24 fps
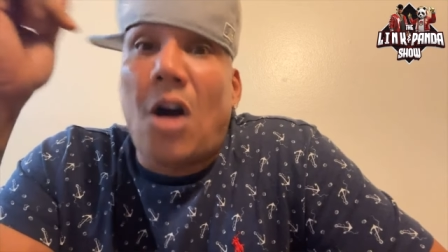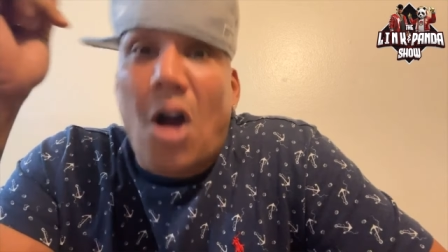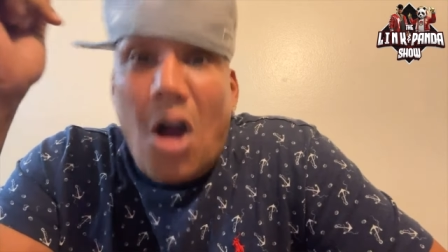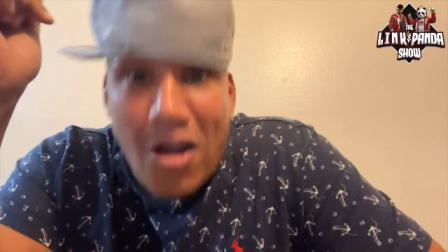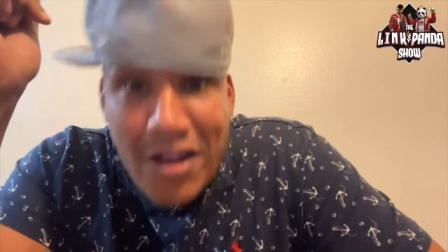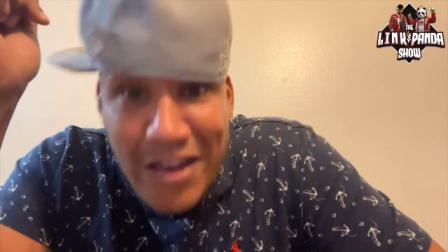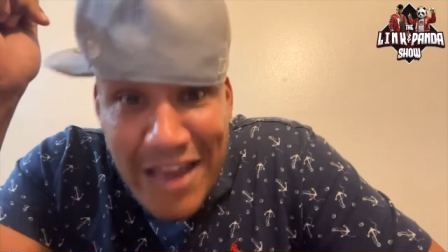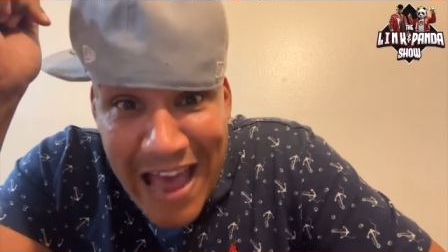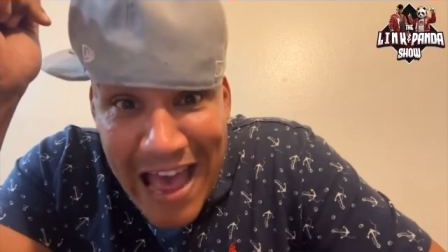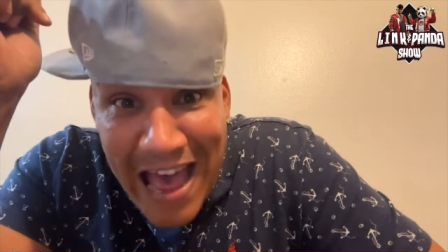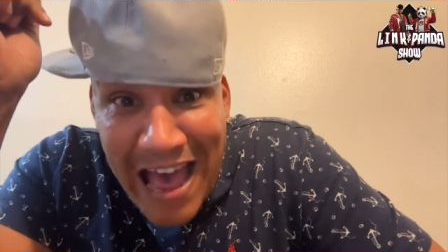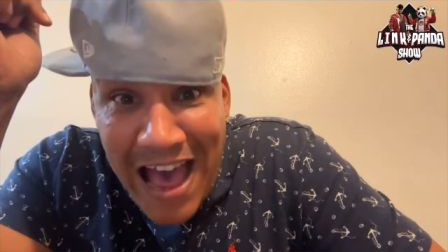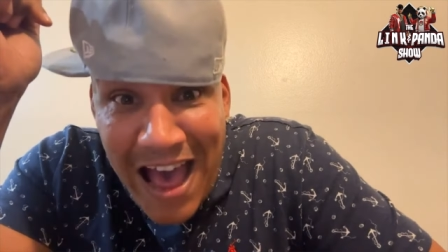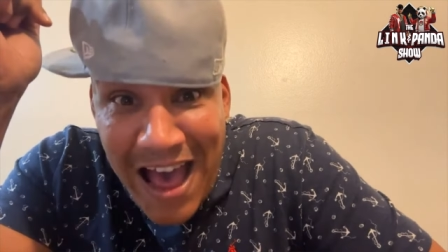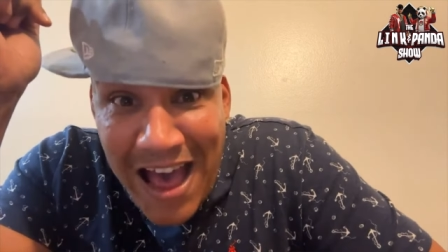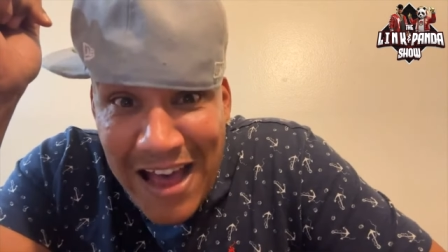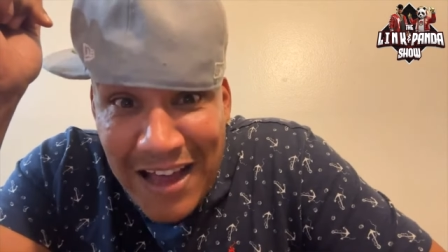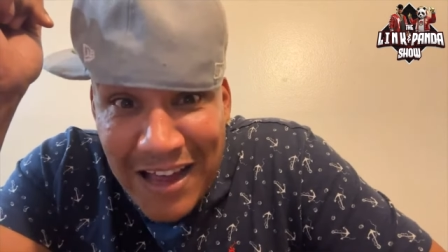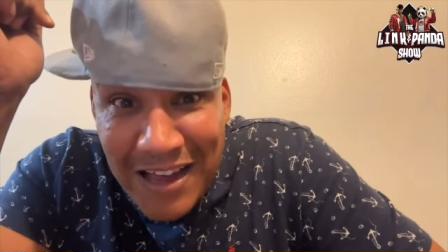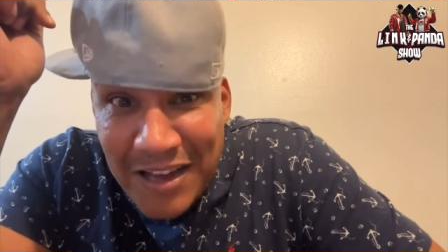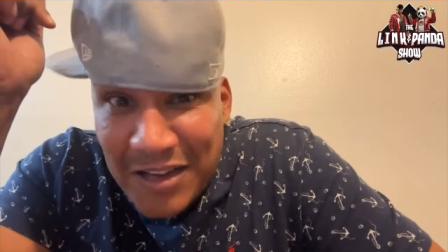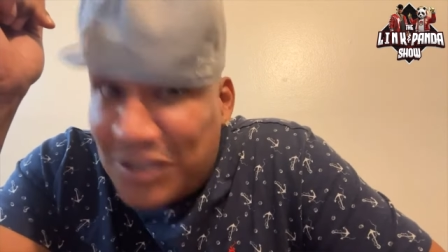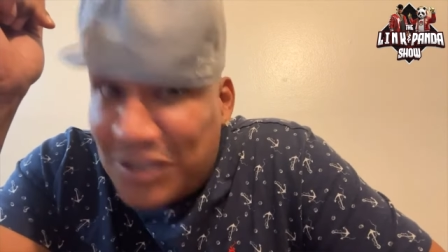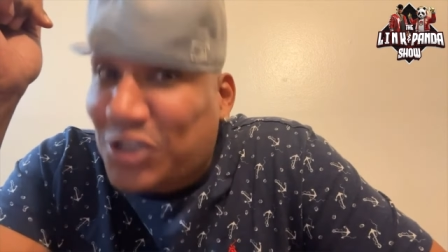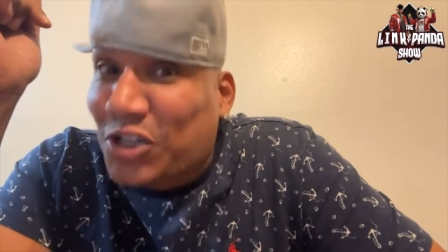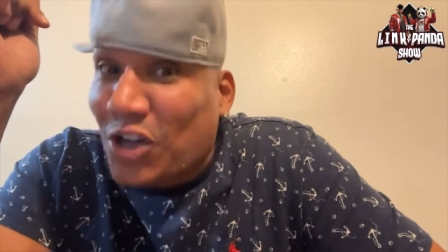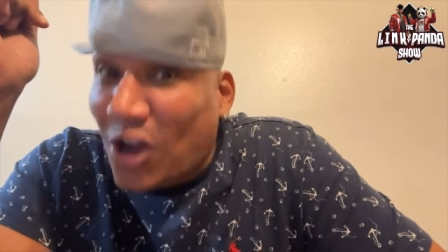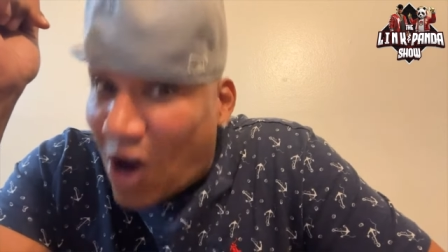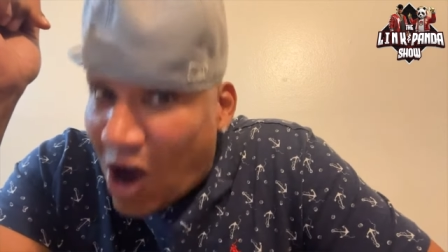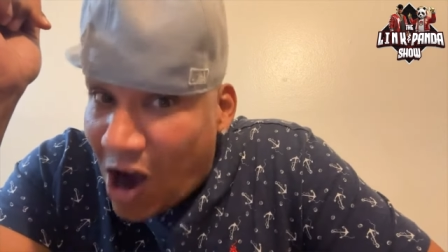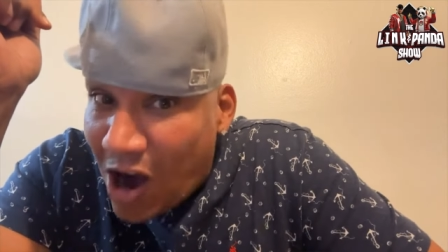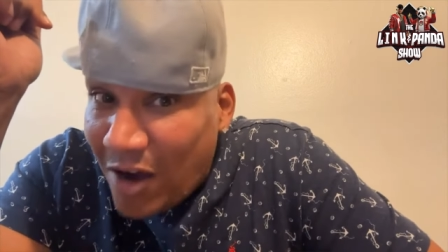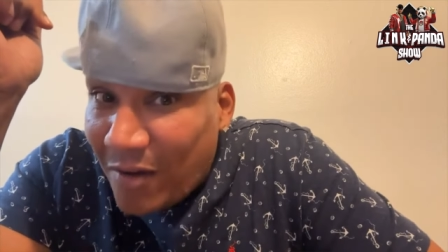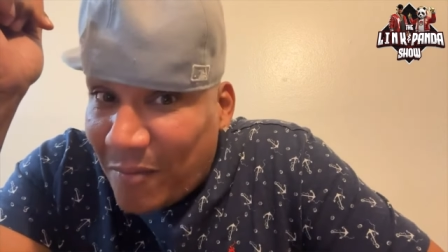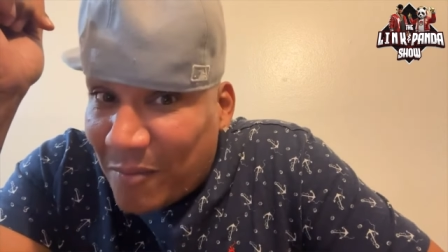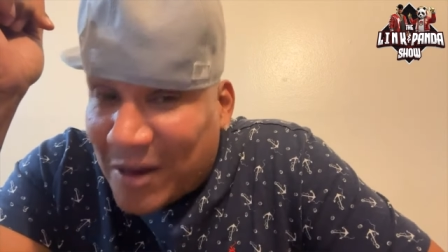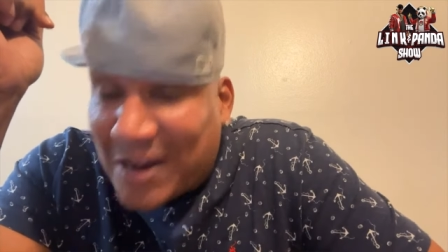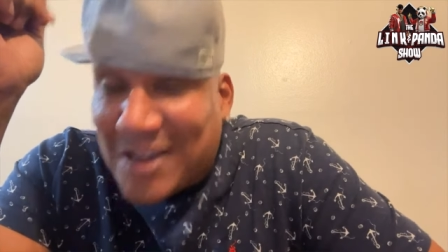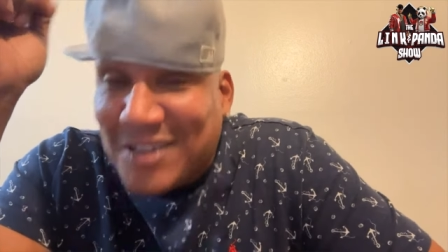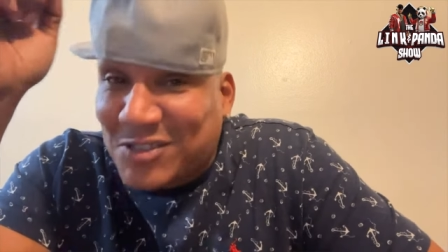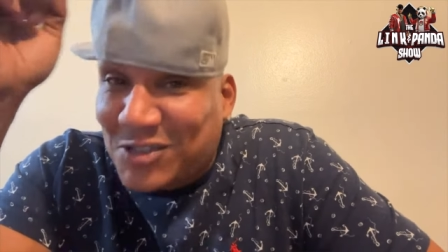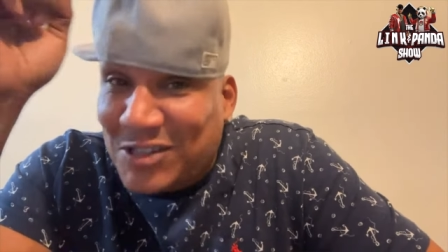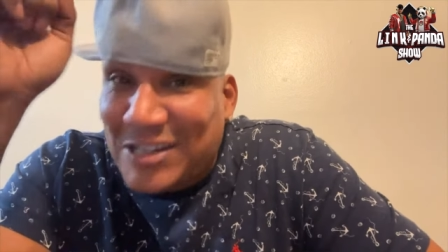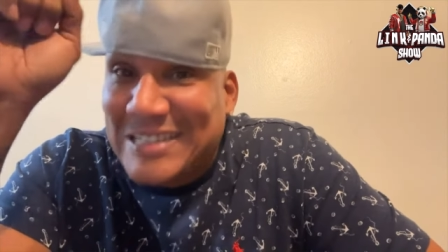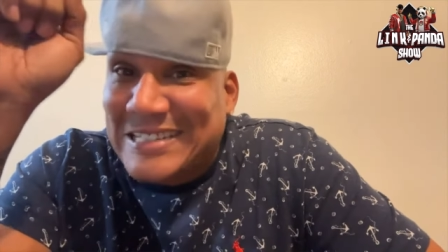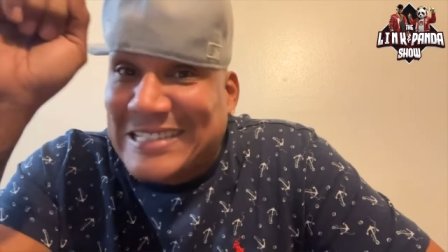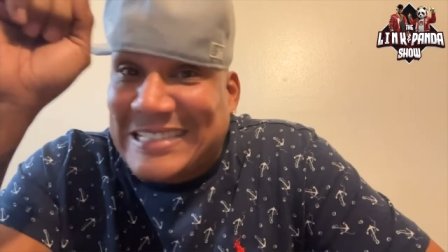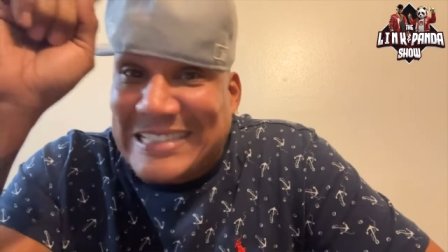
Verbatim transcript: Oh, yeah, sure, because you